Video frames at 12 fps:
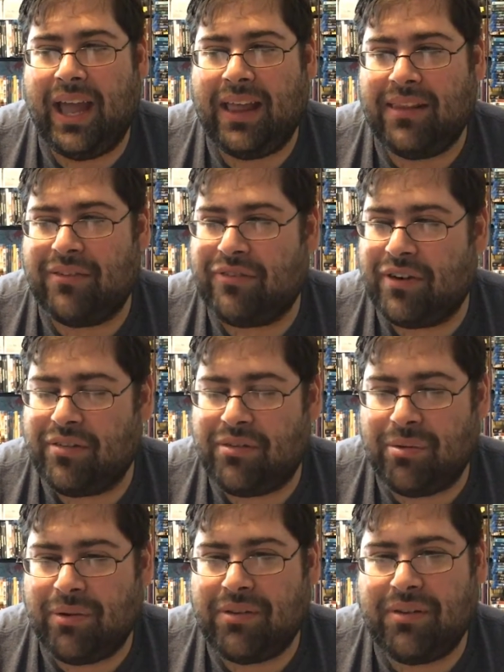and the
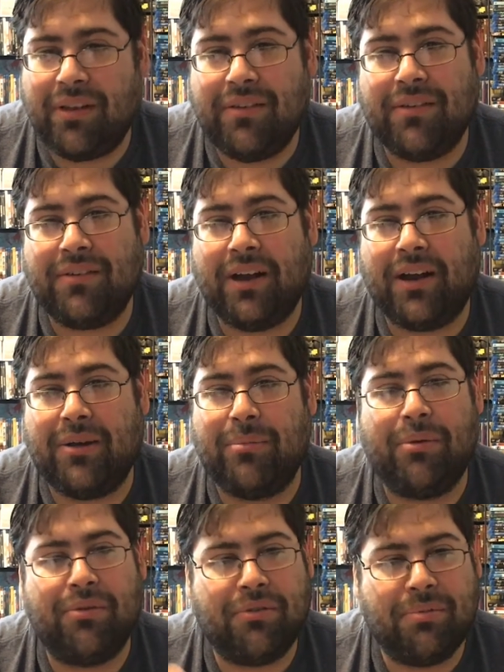first twist isn't
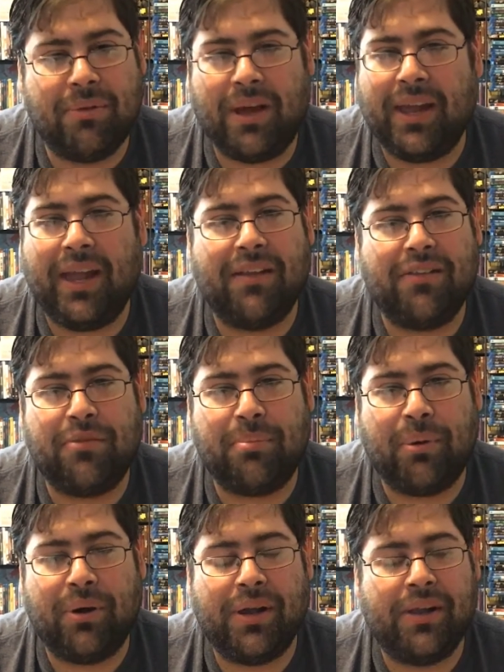terrible. Again,
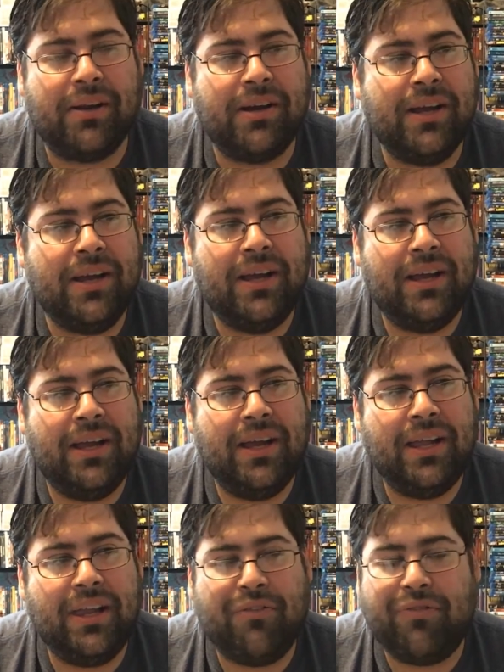spoiler,
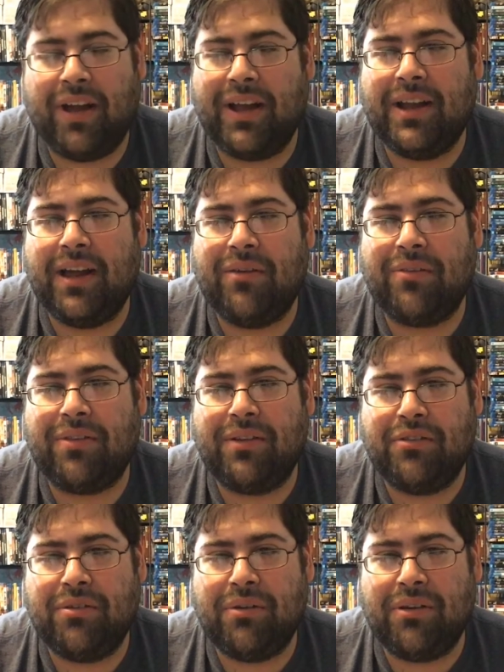you find out
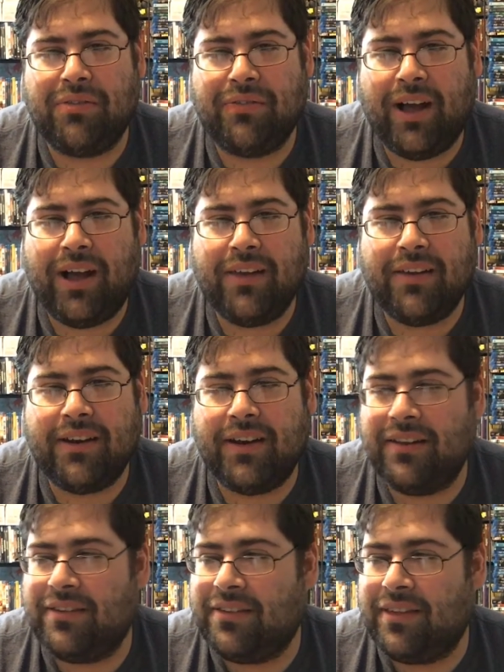that Judy's father
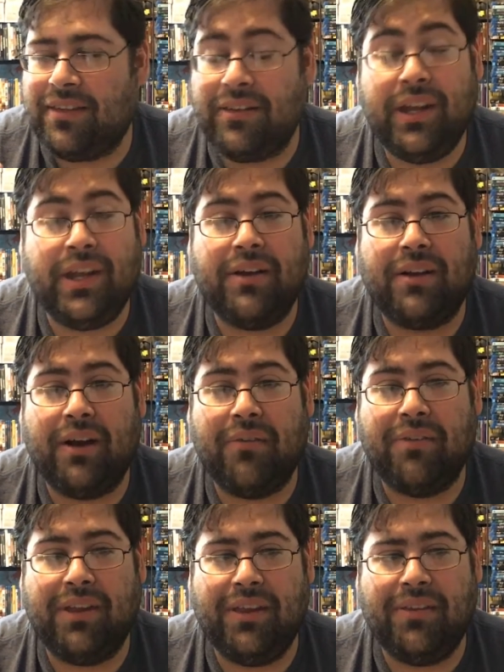is the leader
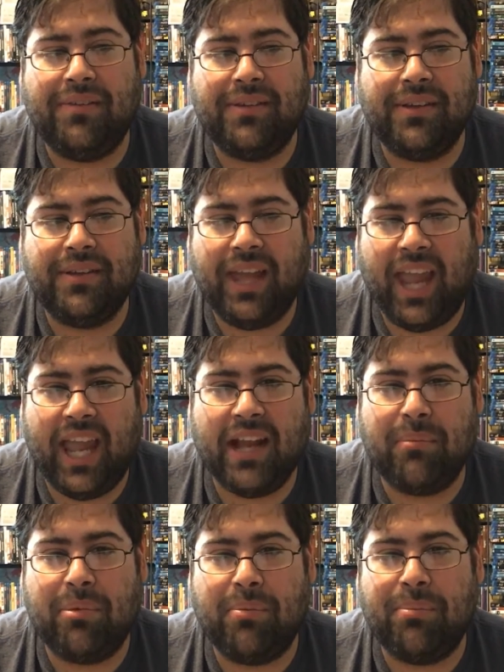of these
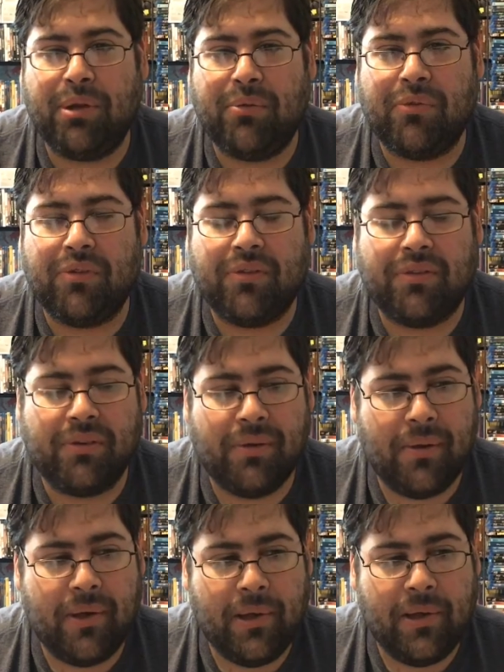cannibal mutants.
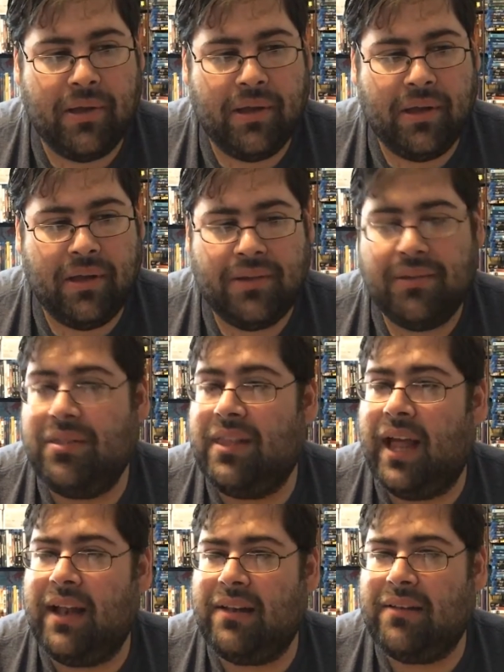
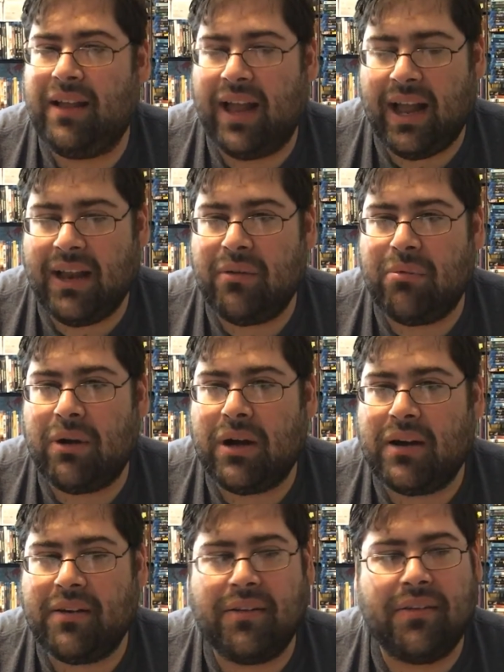That kind of
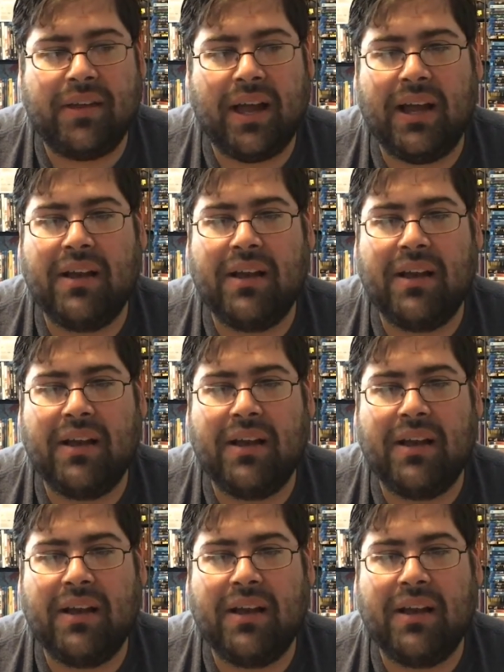works. It's